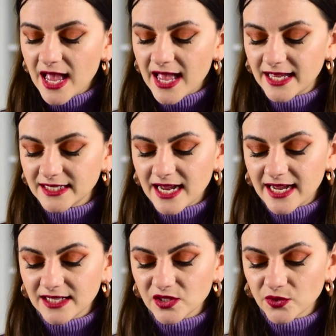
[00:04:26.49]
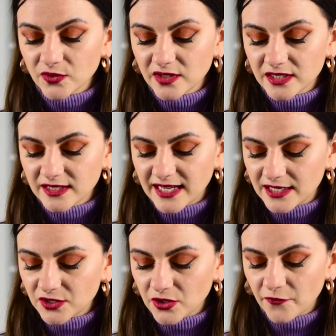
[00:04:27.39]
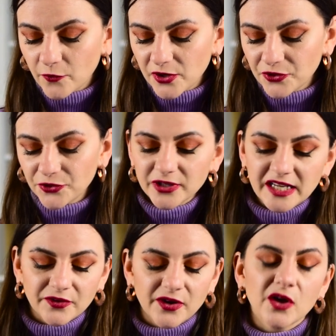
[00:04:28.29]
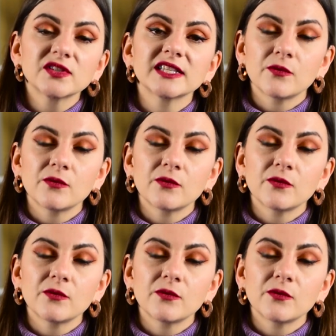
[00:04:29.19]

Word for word: and I sold that for 30 euros.